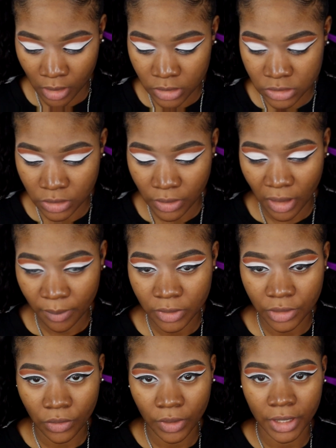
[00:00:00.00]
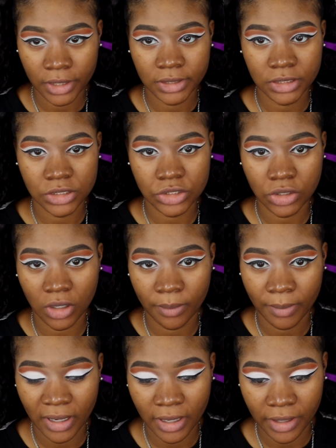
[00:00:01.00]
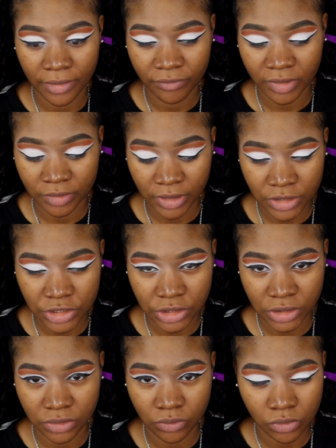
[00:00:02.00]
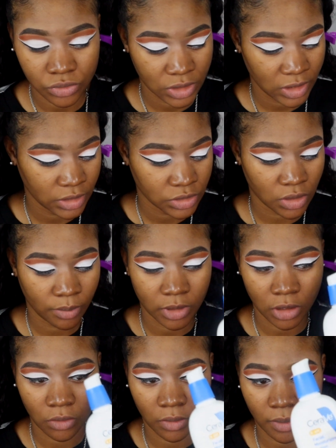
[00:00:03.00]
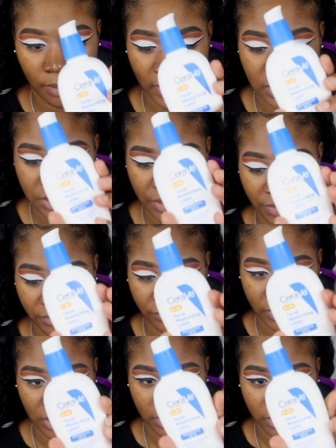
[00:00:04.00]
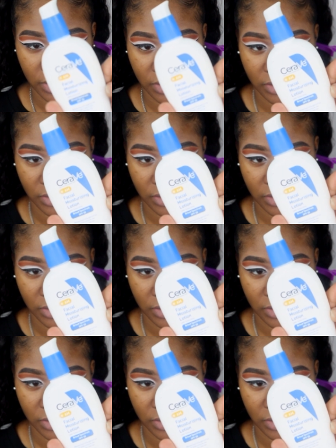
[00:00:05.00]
So now I'm going to go ahead and start my foundation routine. So I'm going to go in with my CeraVe.